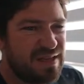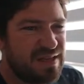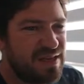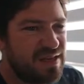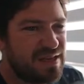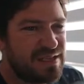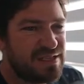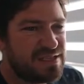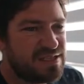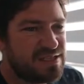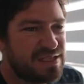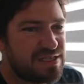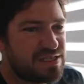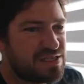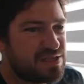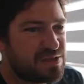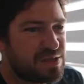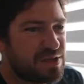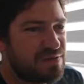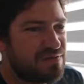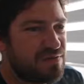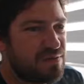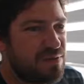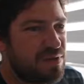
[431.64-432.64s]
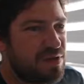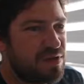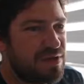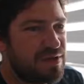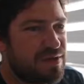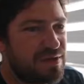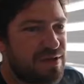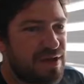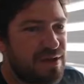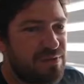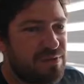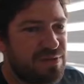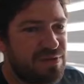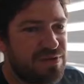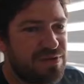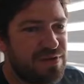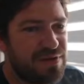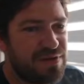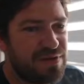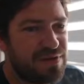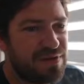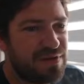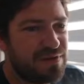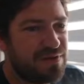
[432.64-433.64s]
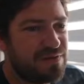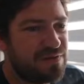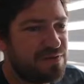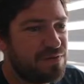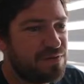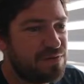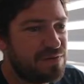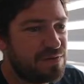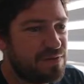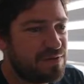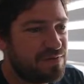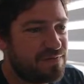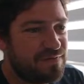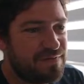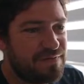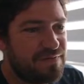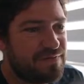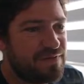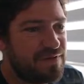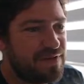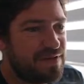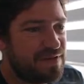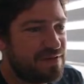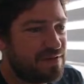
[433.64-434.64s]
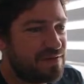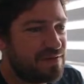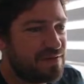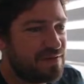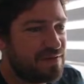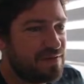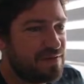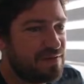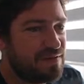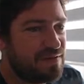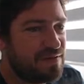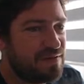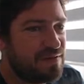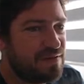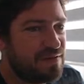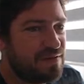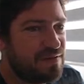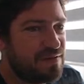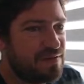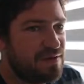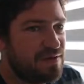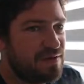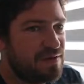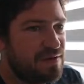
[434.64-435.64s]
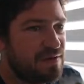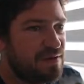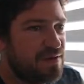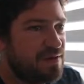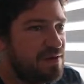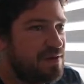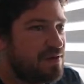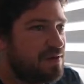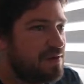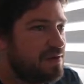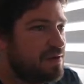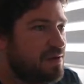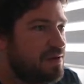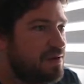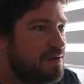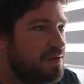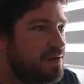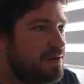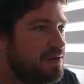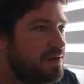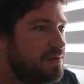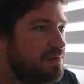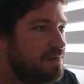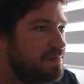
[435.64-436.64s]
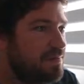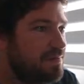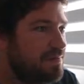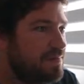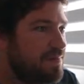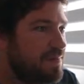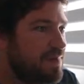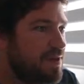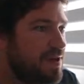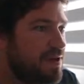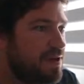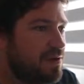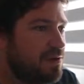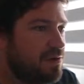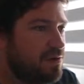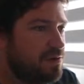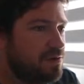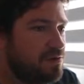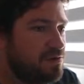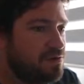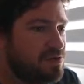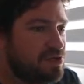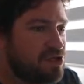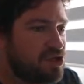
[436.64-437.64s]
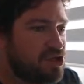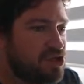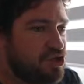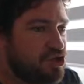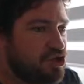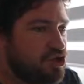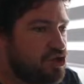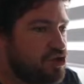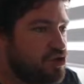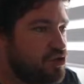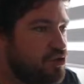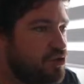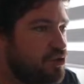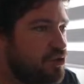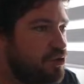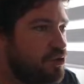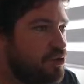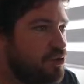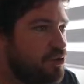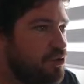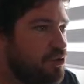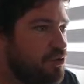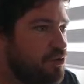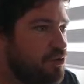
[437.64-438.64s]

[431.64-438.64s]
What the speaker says: it's just sort of a building that I put there that I thought fit. Then I also